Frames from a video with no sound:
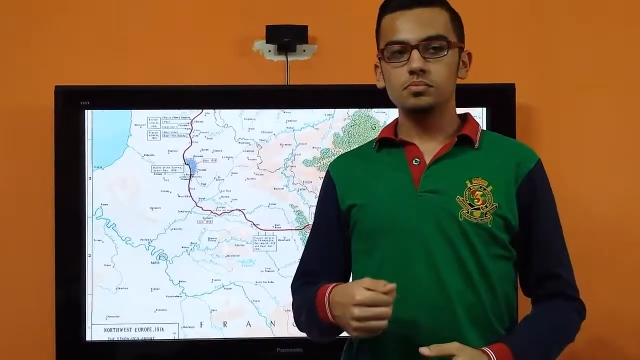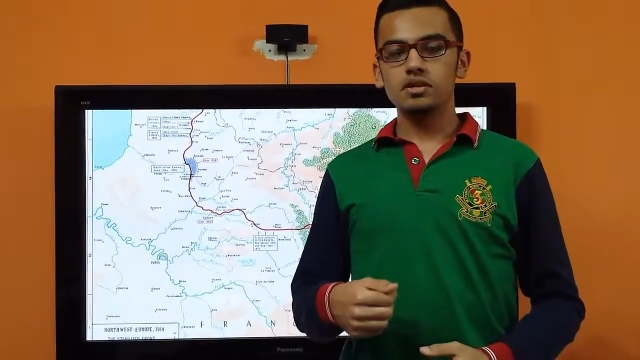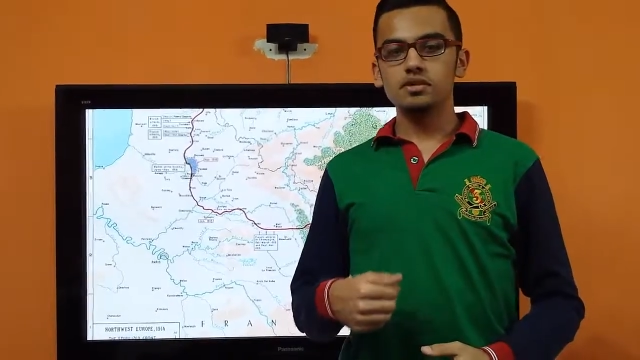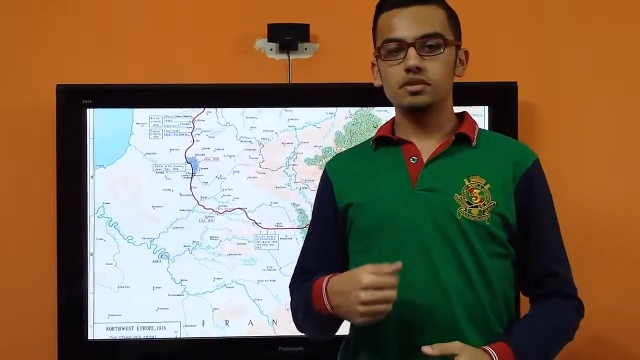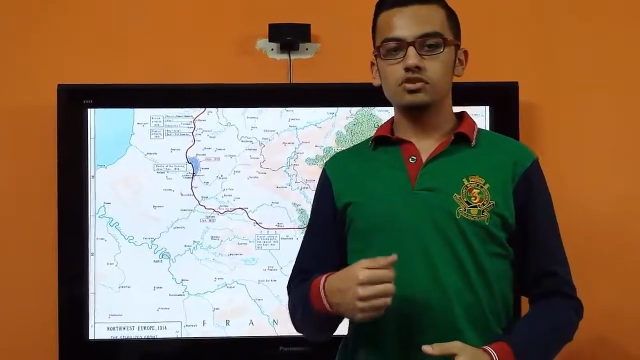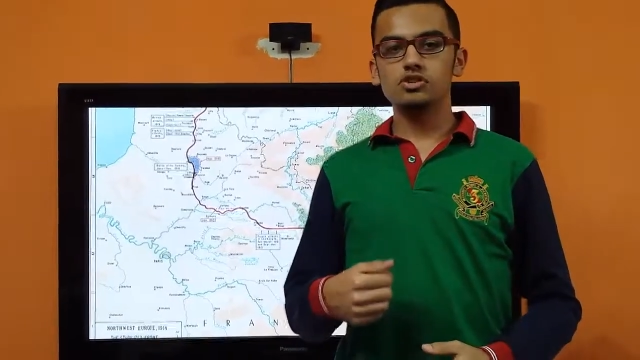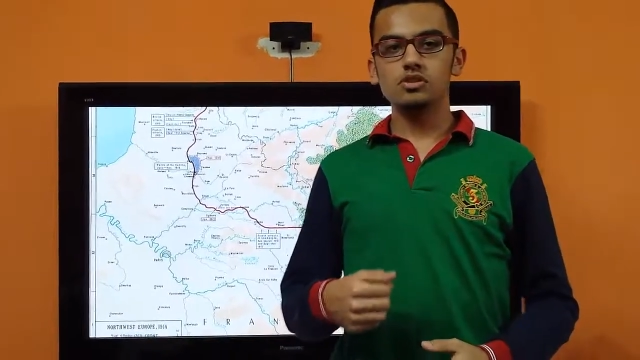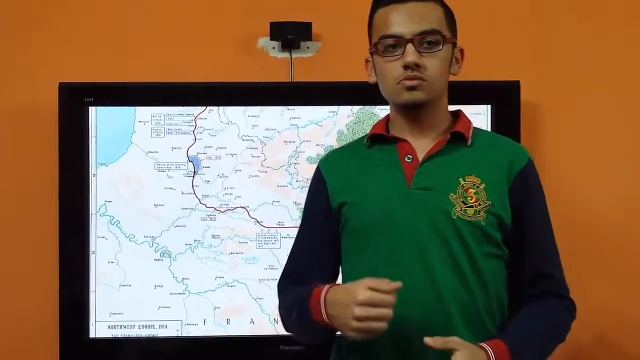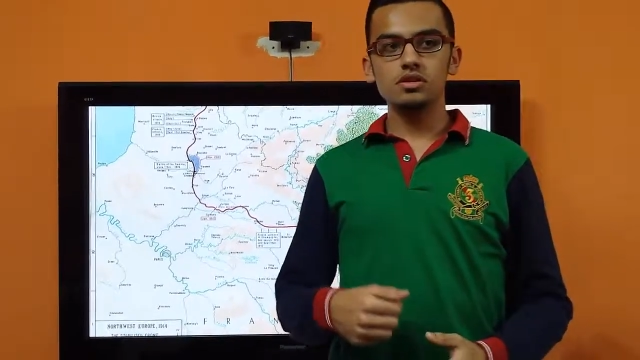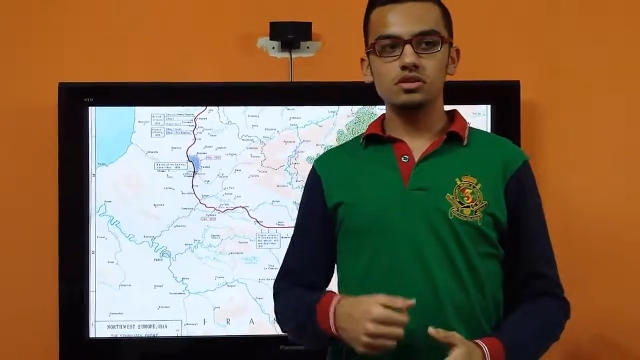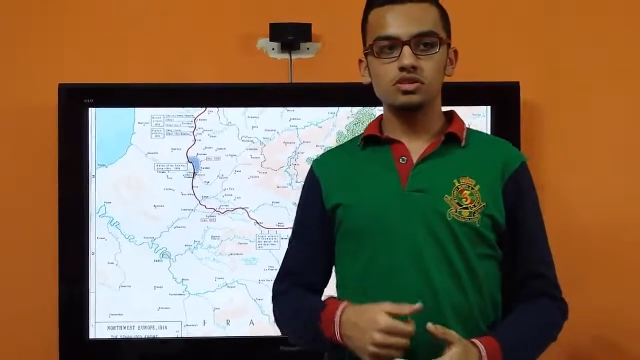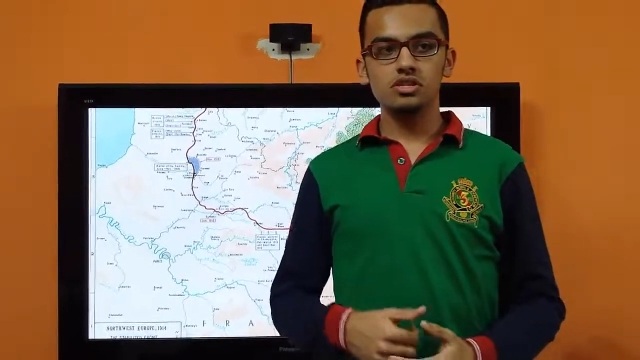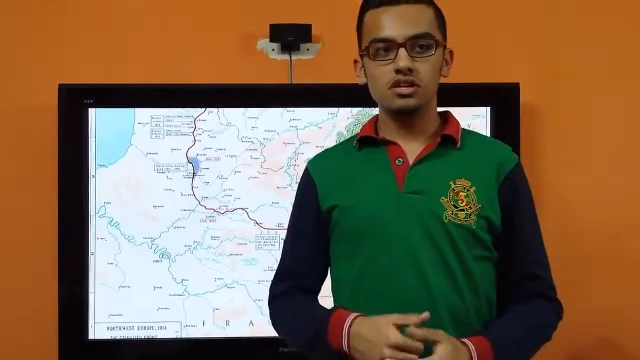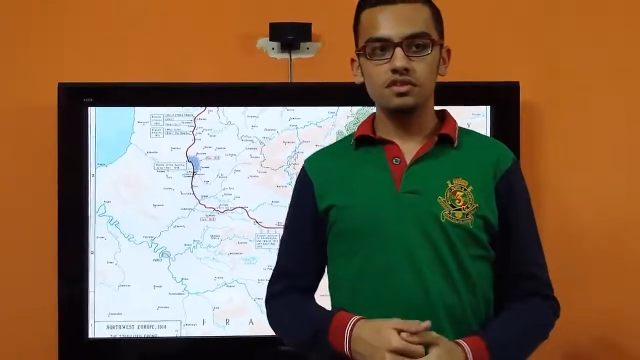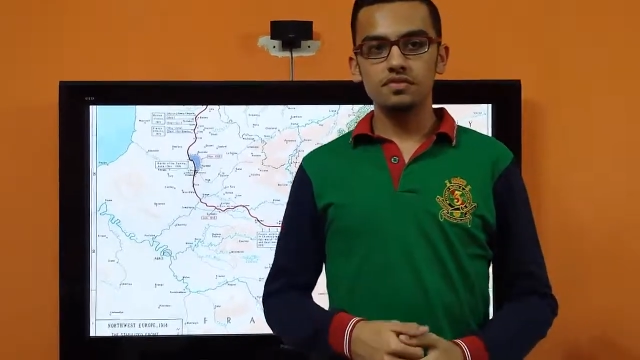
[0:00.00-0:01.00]
by the German
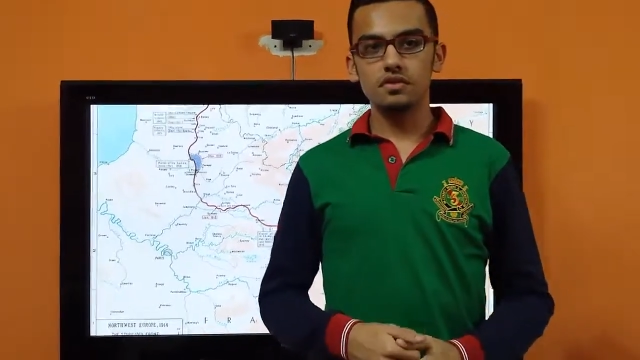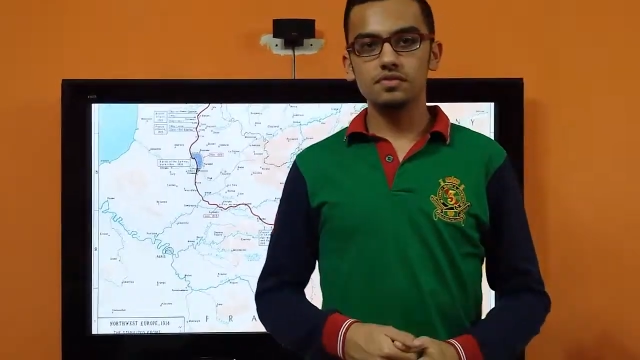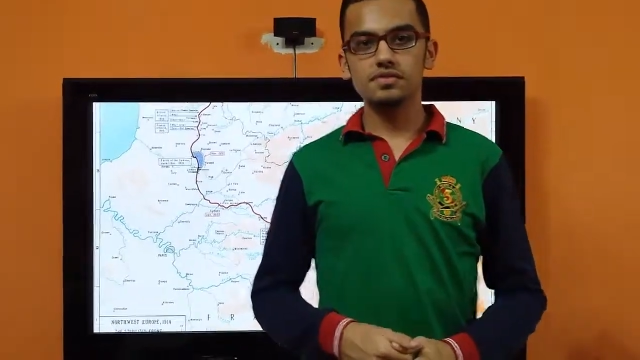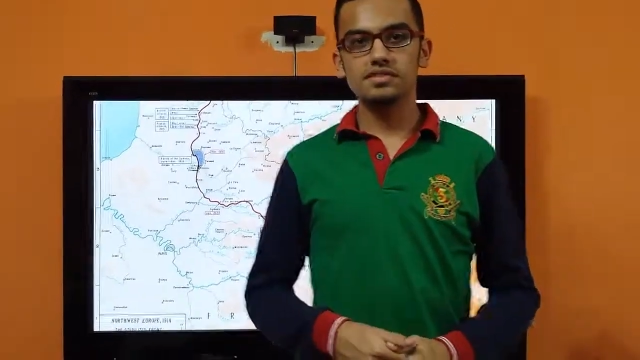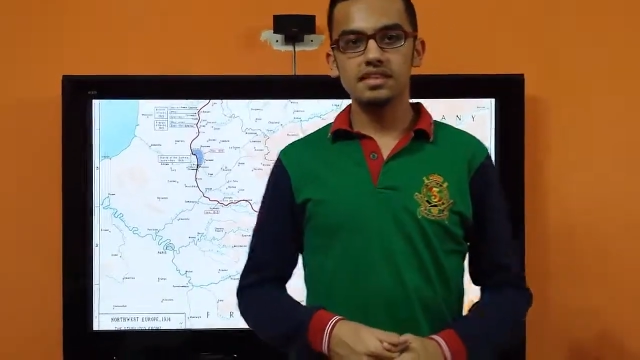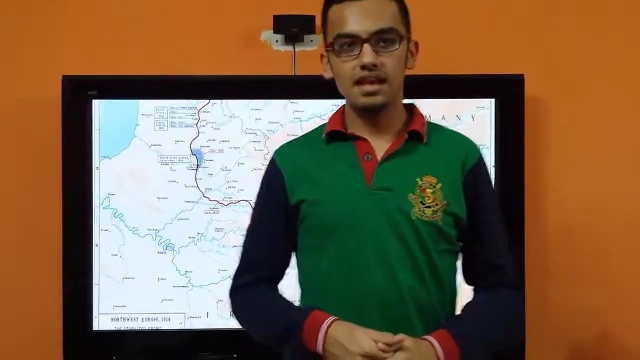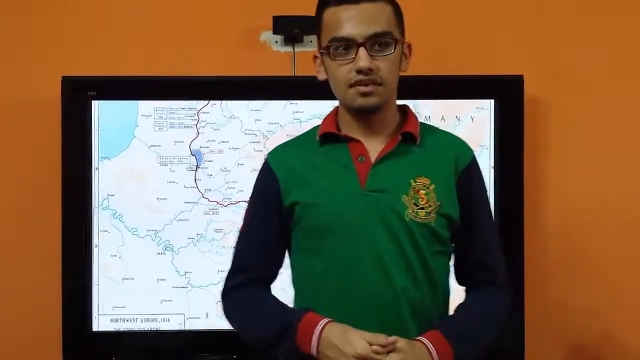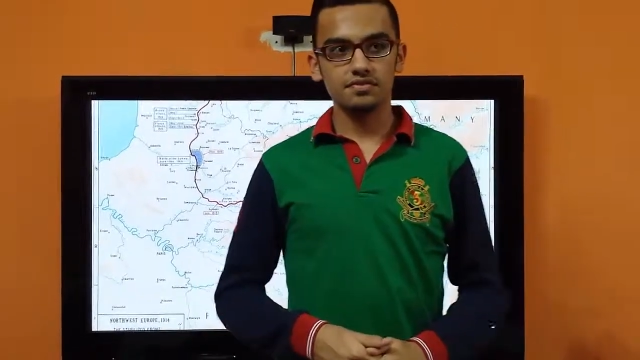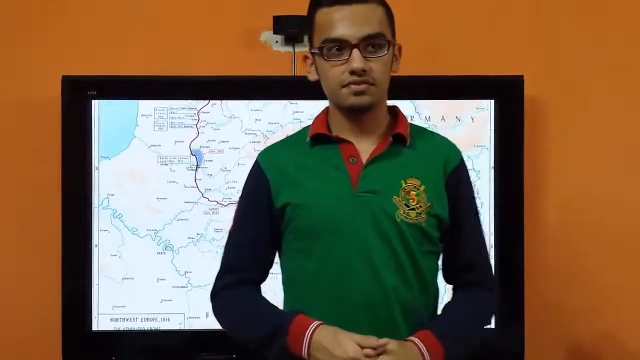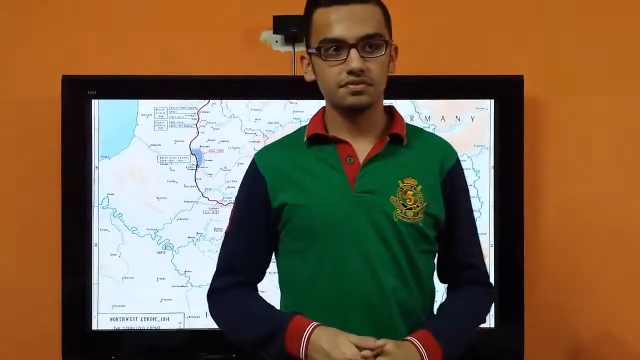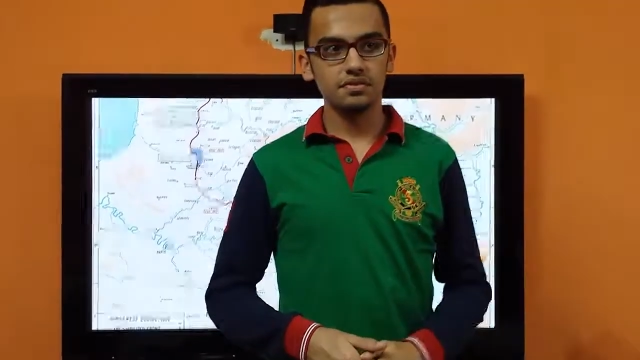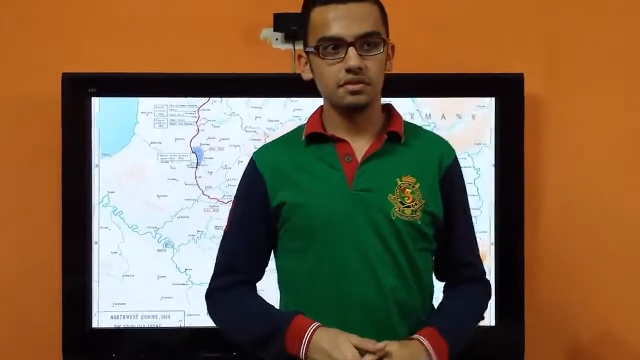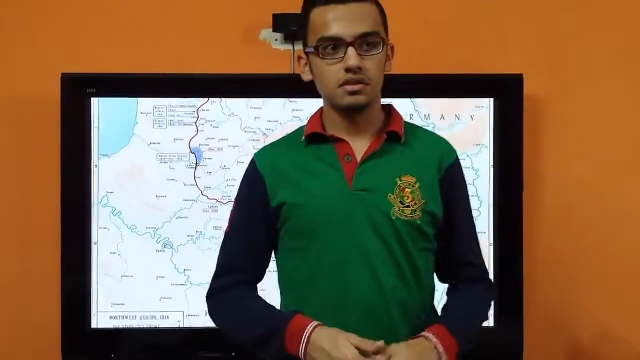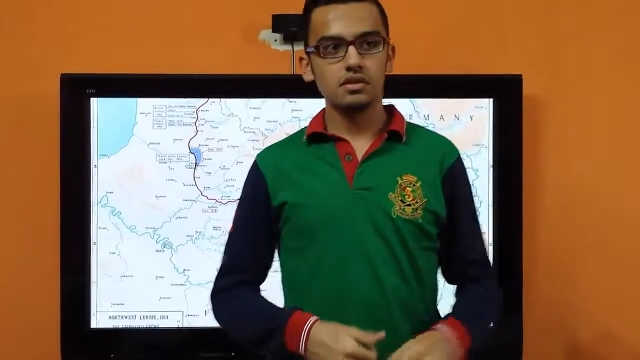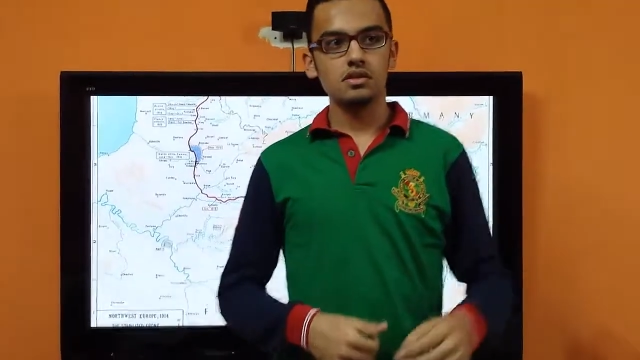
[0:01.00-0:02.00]
Chief of
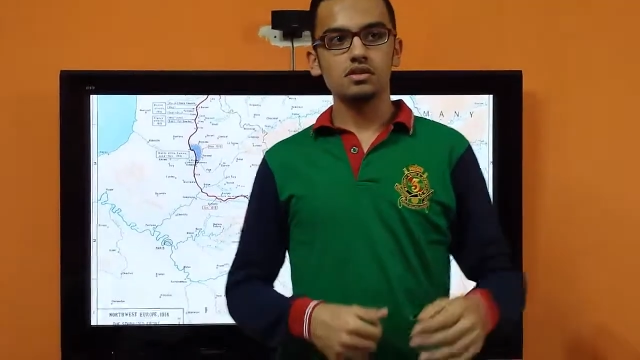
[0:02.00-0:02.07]
Staff,